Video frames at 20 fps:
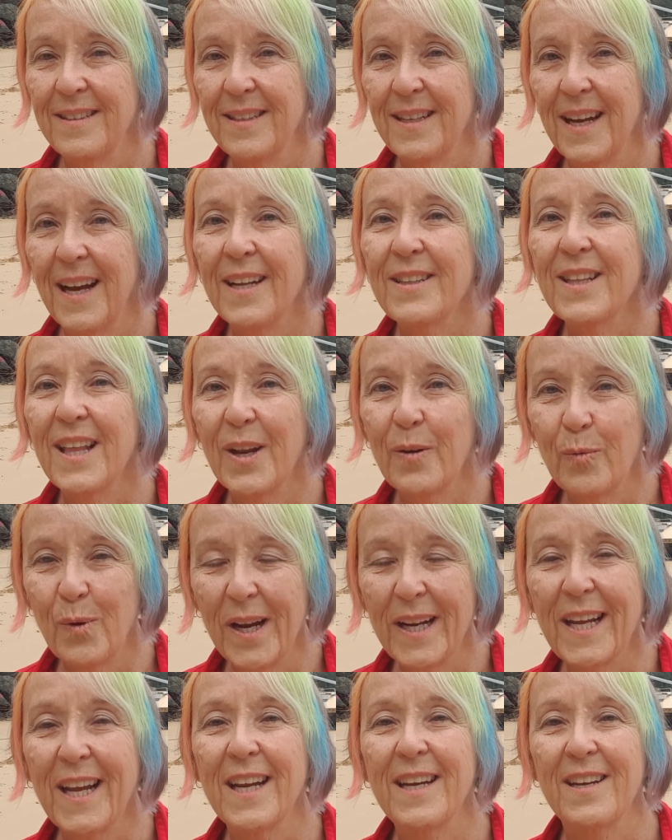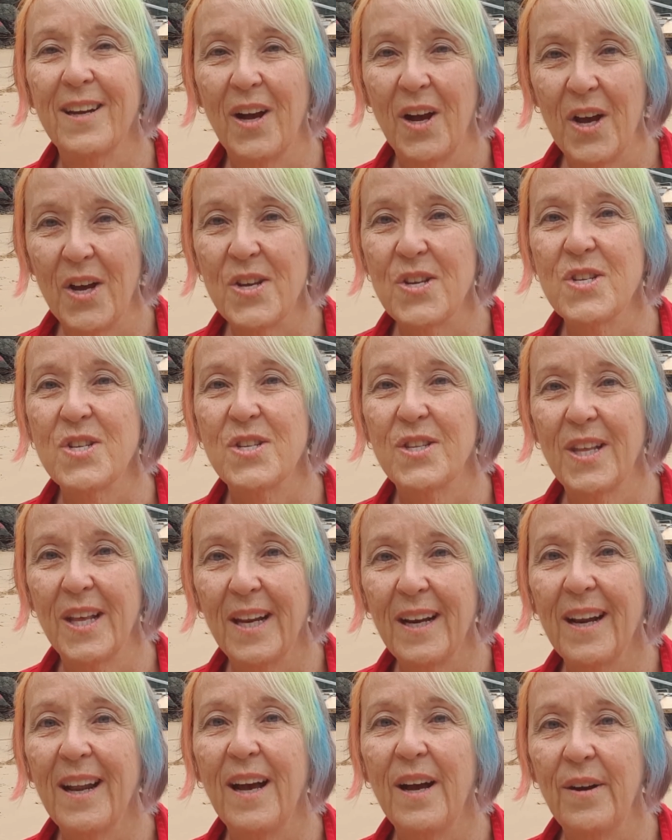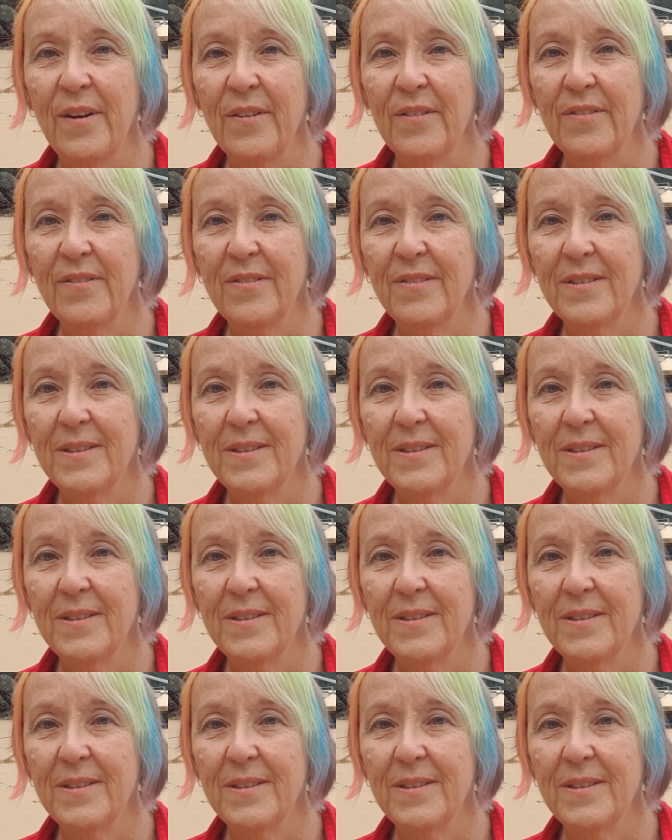and they recognized their love.